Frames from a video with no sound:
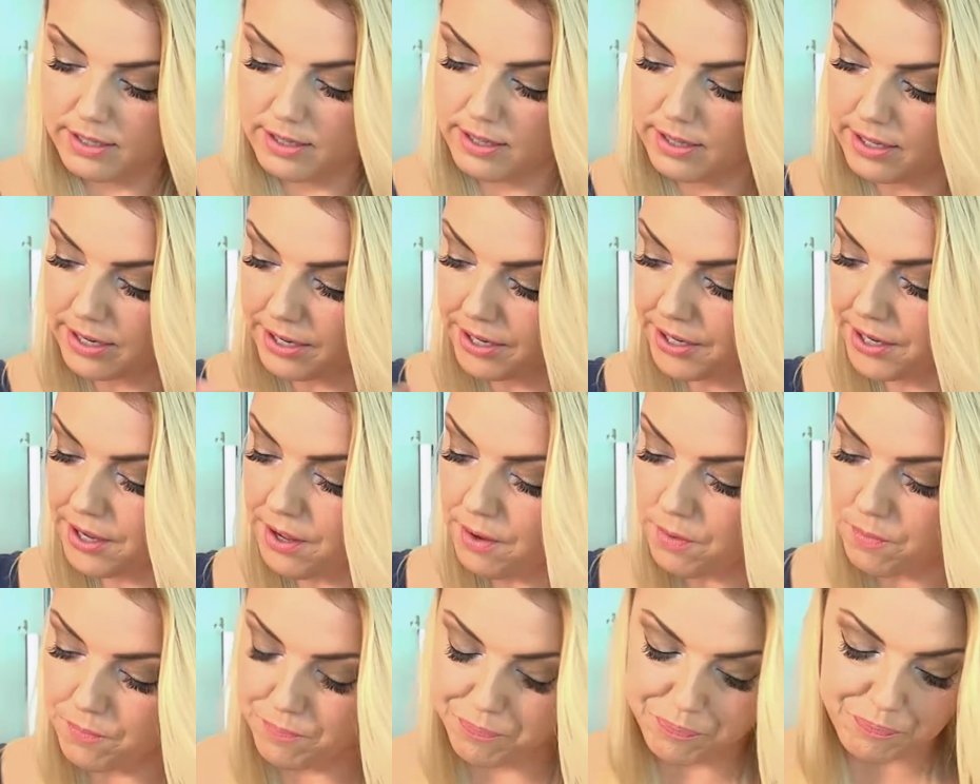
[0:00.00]
There you
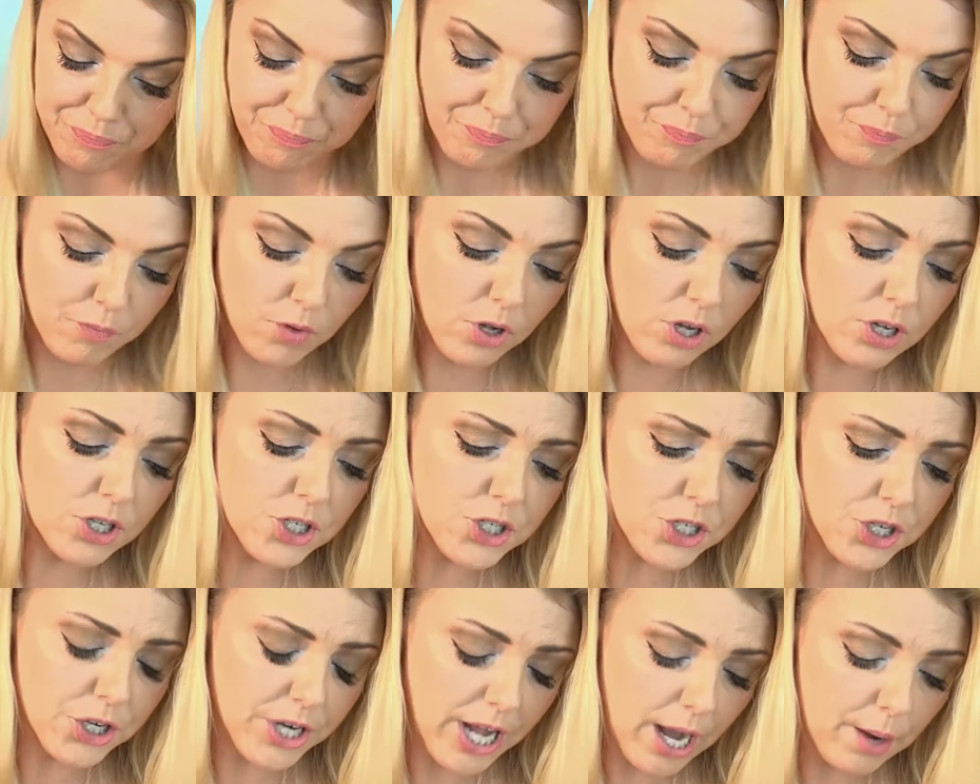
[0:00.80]
go.
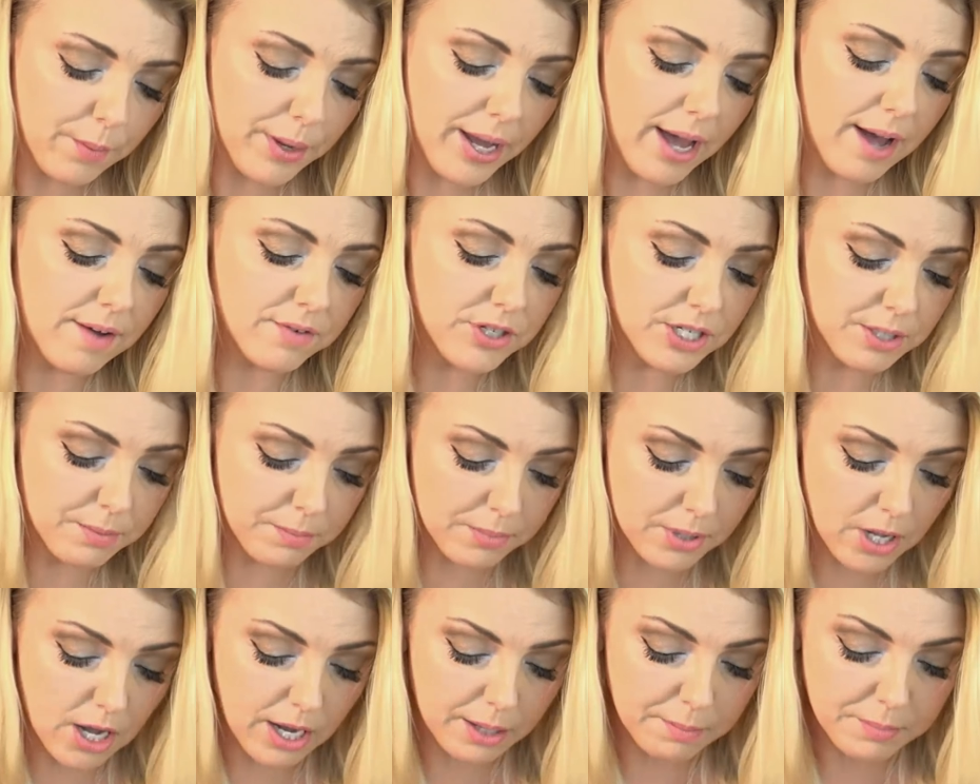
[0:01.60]
So now we have some
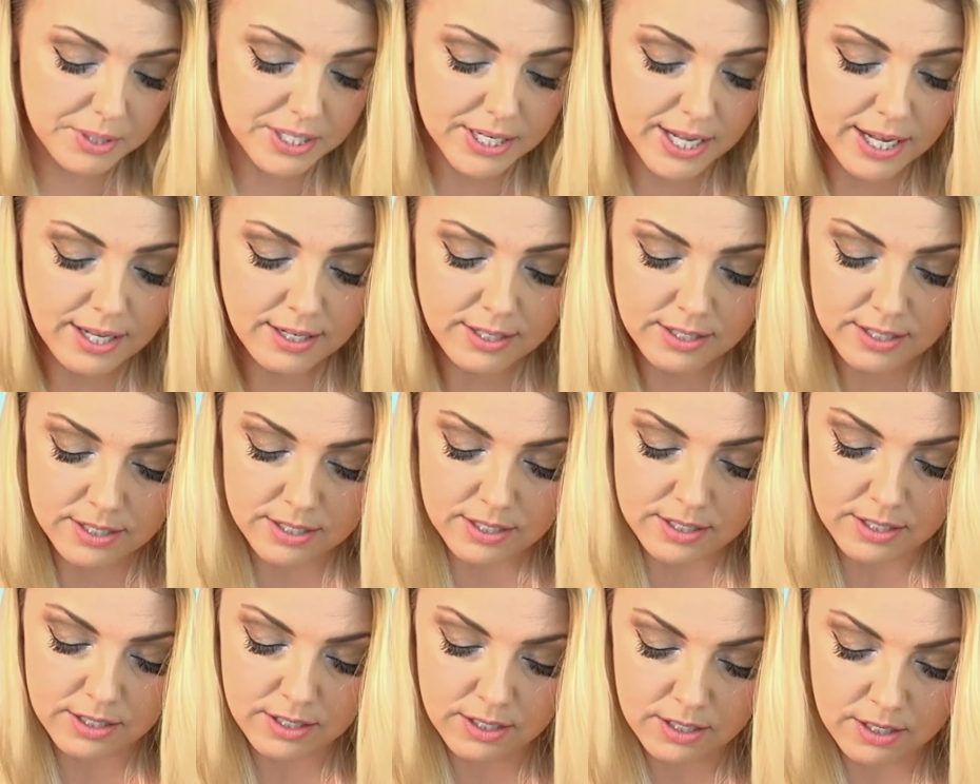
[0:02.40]
lime
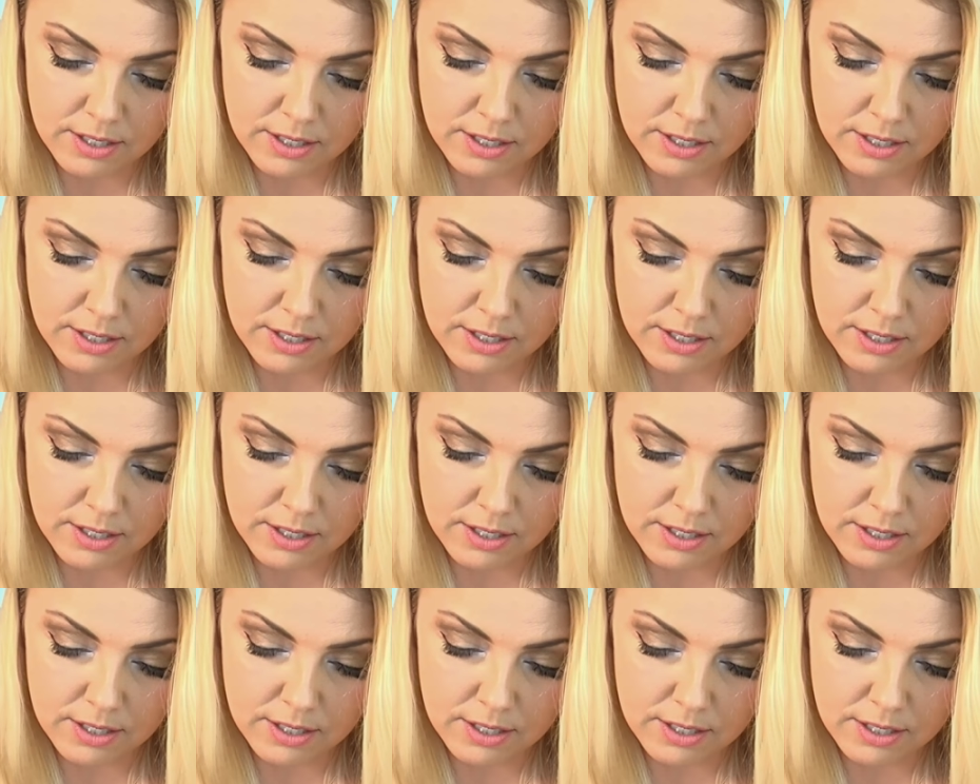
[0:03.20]
zest.